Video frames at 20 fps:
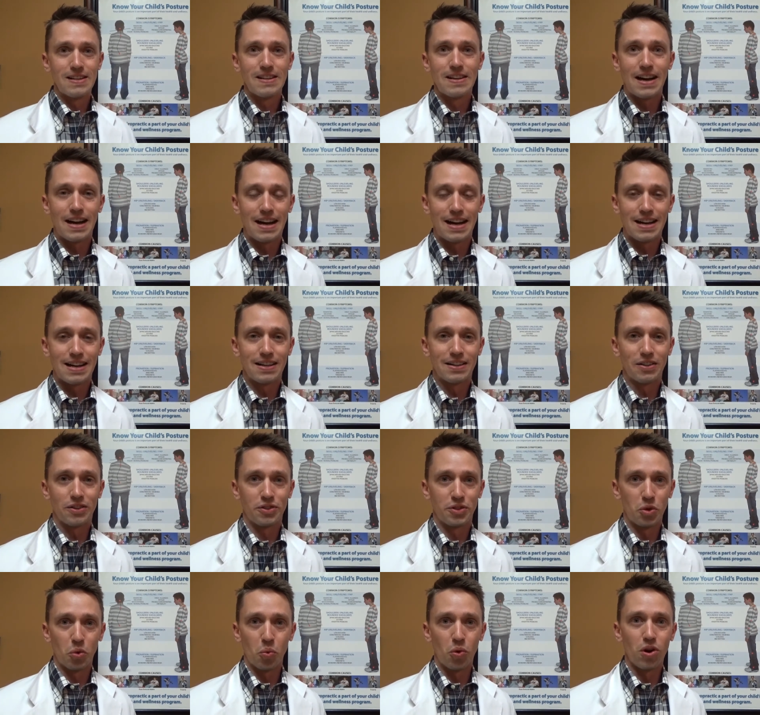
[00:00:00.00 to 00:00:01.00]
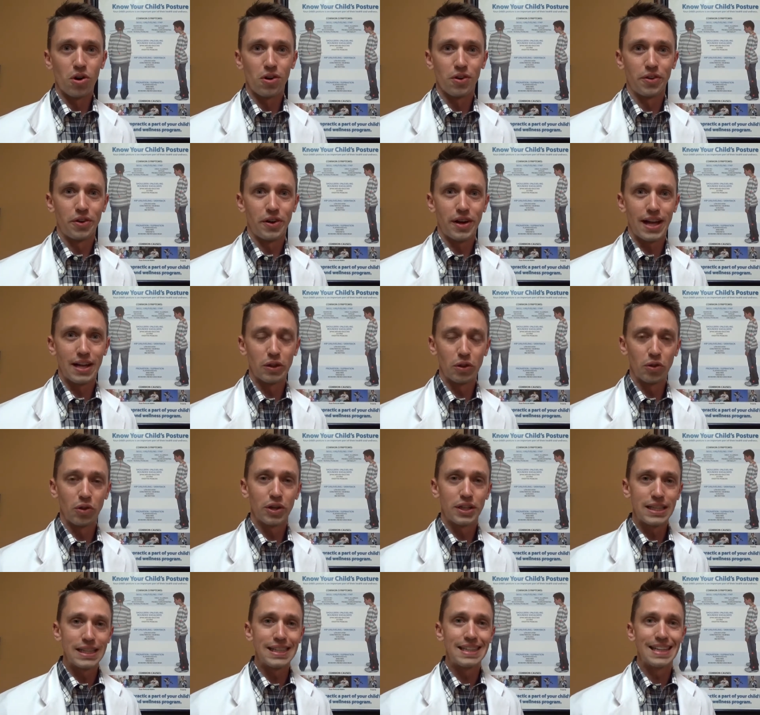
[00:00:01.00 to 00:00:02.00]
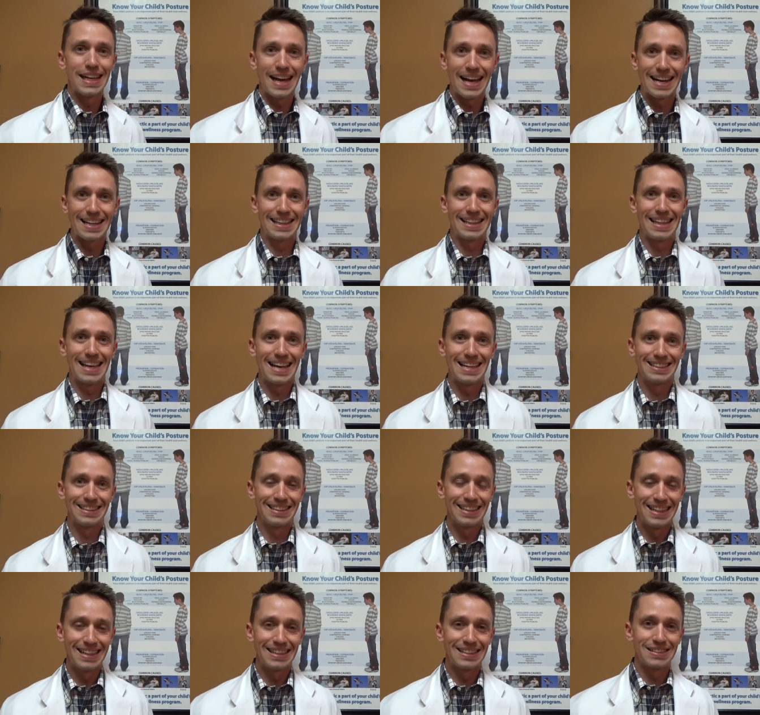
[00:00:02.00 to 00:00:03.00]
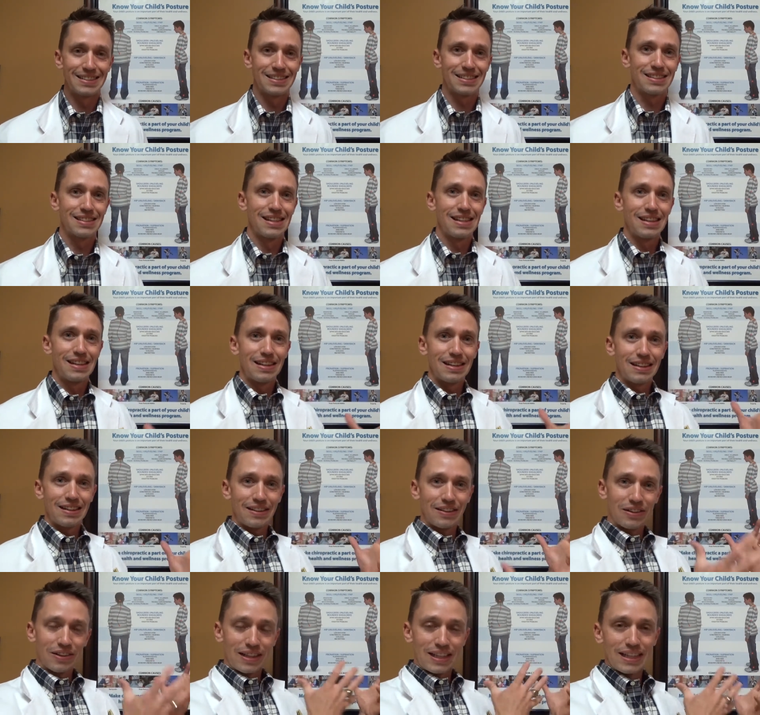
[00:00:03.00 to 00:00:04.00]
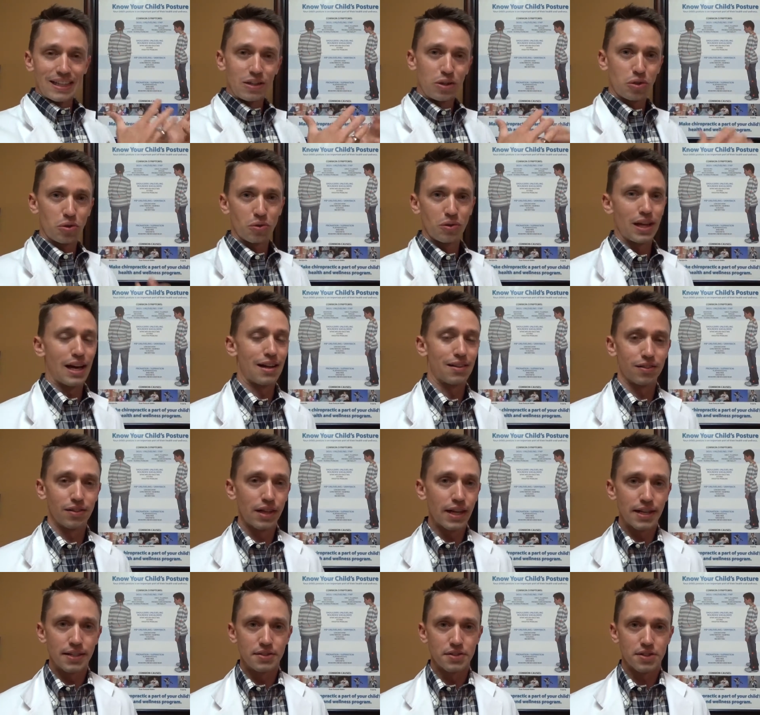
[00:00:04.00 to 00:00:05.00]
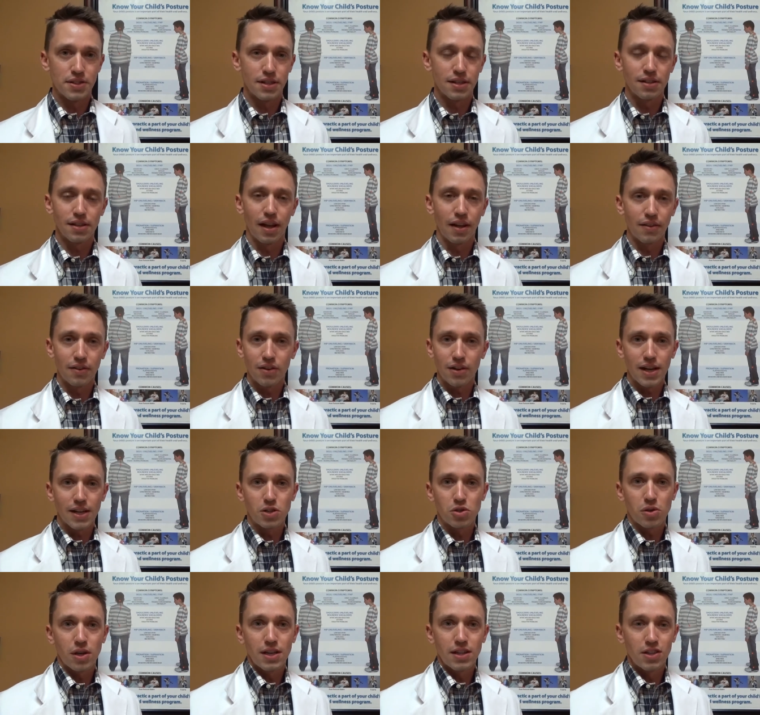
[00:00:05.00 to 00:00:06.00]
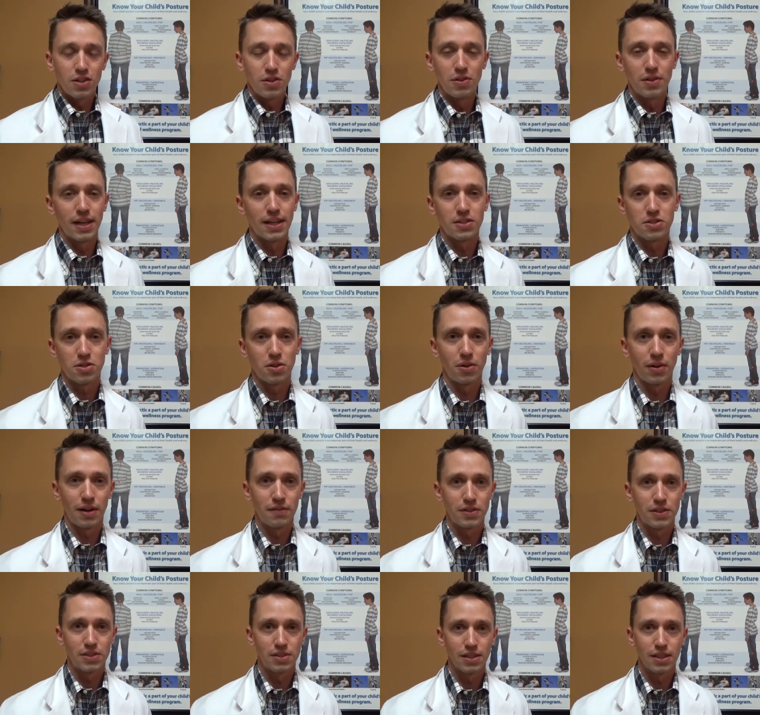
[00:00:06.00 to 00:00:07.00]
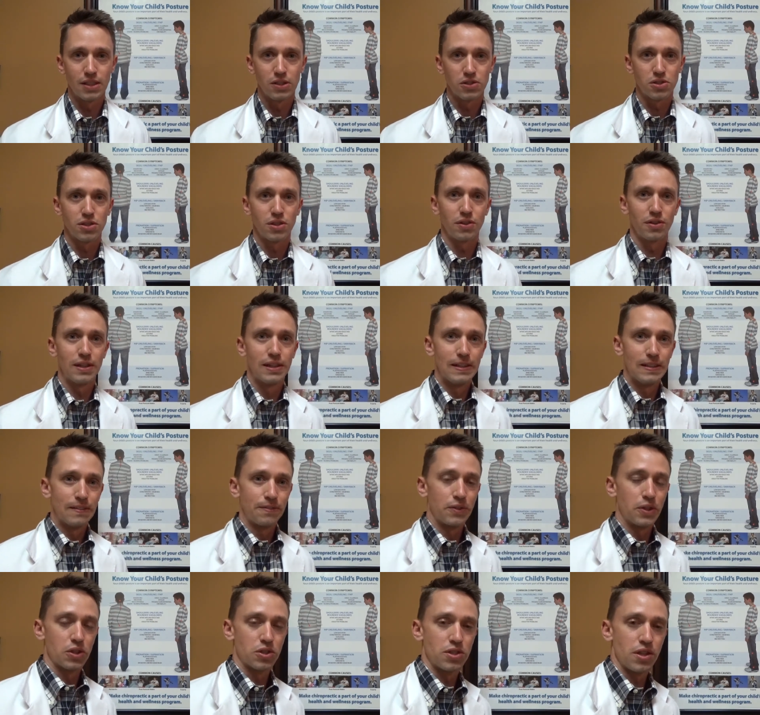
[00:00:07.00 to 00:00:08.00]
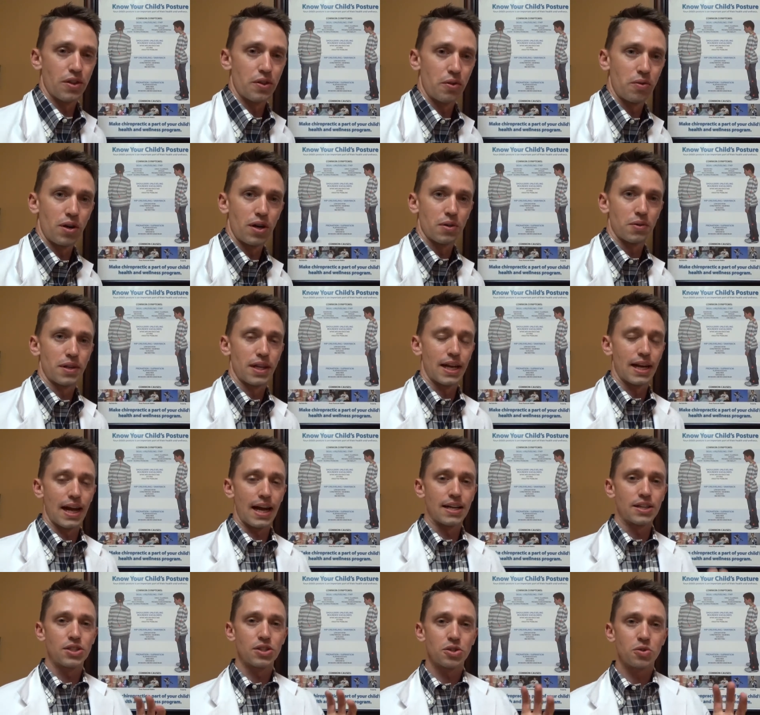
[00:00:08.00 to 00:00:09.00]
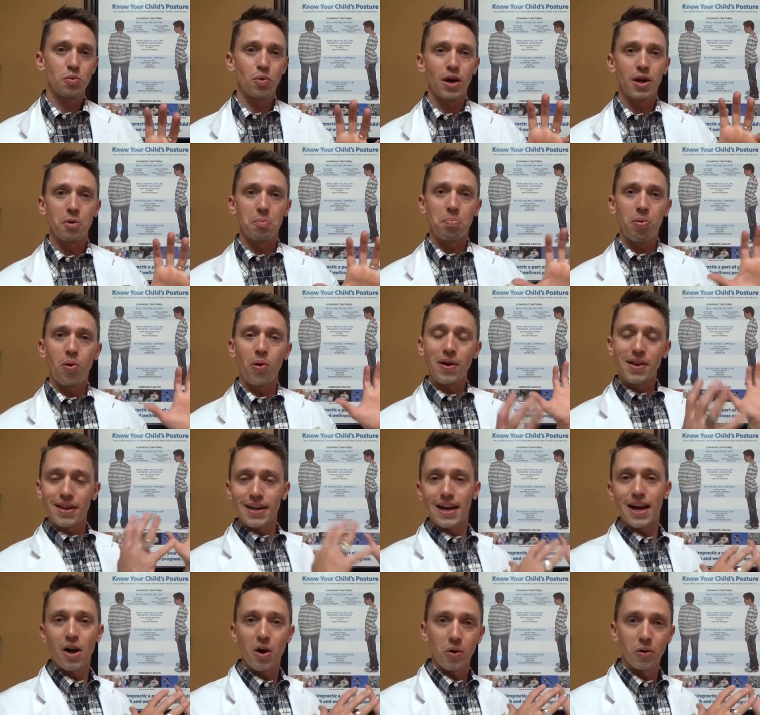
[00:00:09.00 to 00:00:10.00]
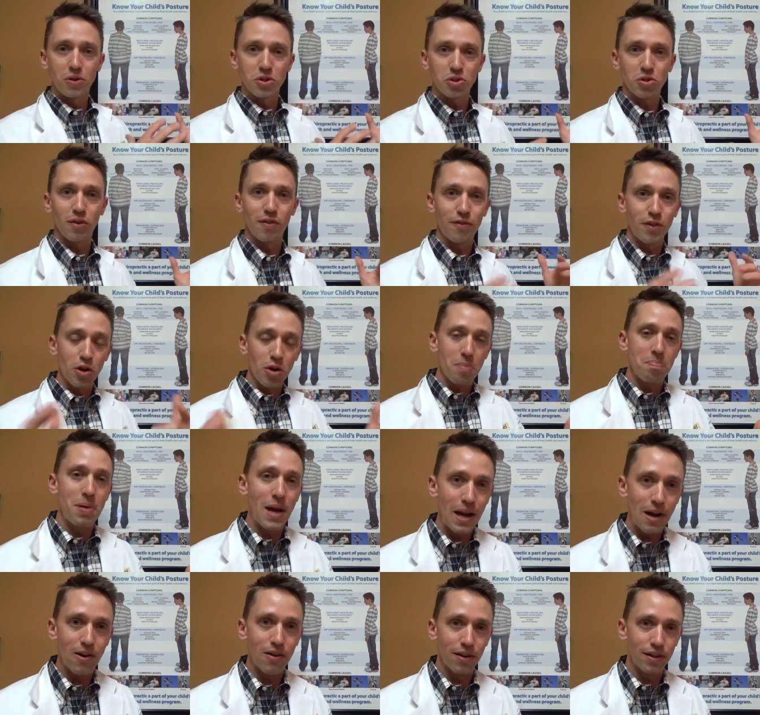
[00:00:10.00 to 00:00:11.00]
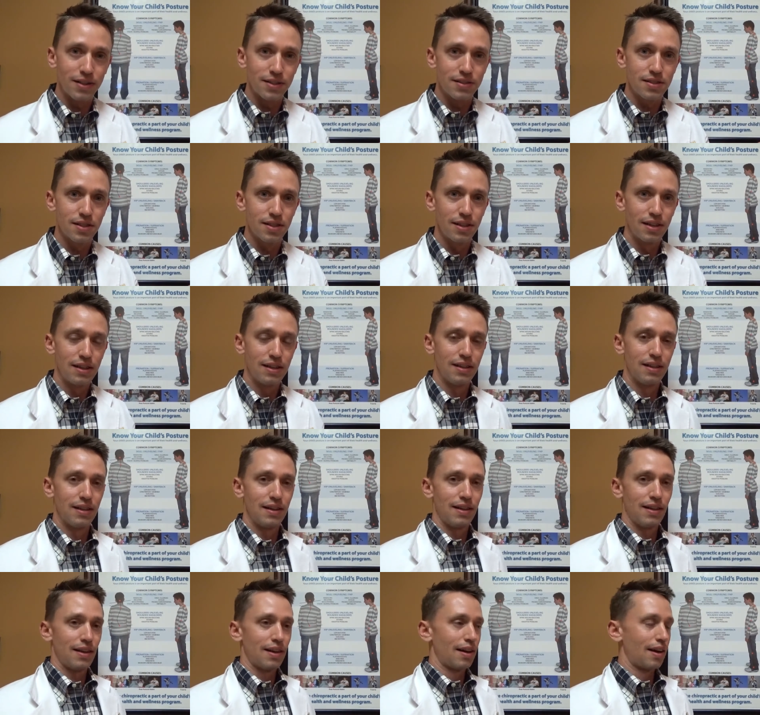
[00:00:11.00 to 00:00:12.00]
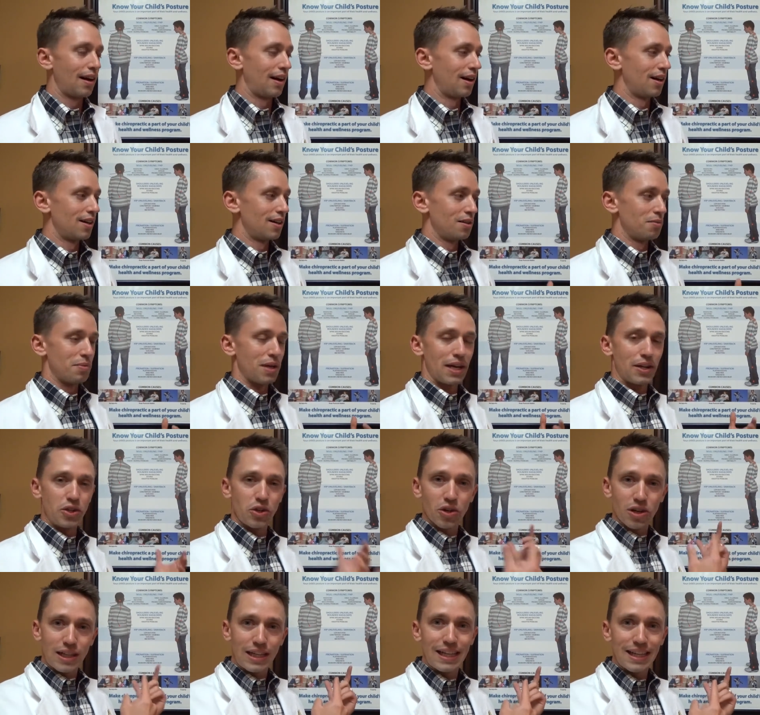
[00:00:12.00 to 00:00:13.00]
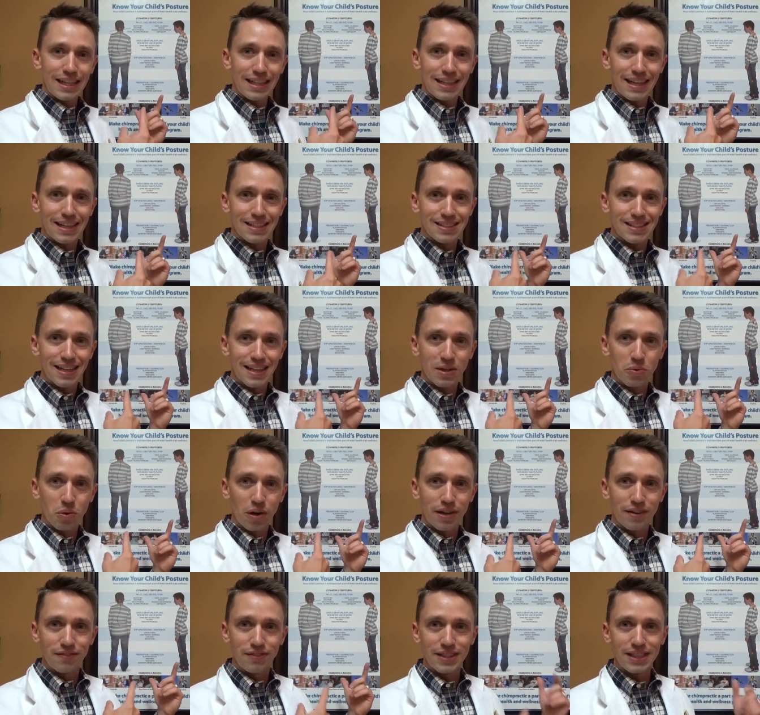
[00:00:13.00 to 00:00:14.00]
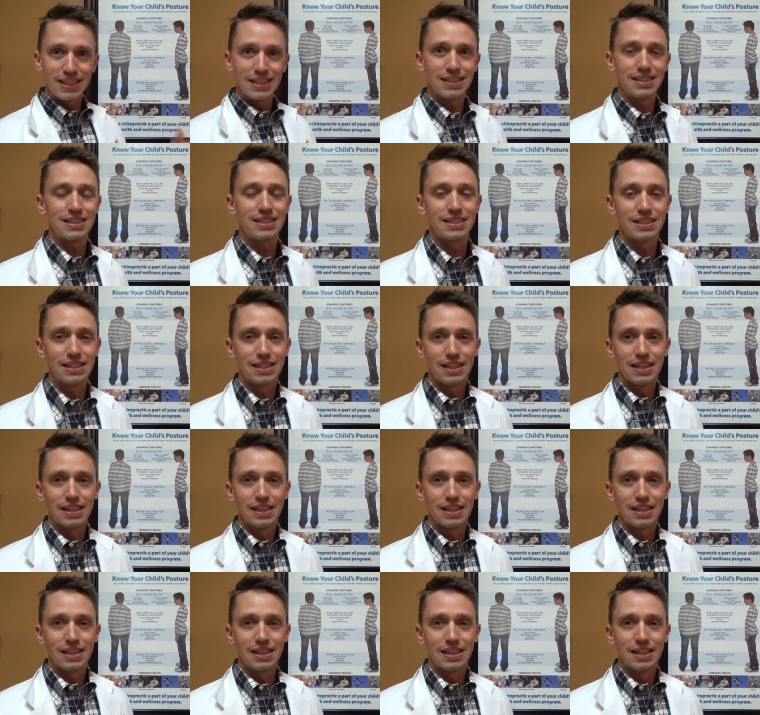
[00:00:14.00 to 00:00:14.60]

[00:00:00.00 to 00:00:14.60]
the world. They're not looking at that lens, their kid through that lens, and they're not trained to do that, so obviously there's nothing wrong with that. I just want to point it out, so if you're a parent and your kid has any one of these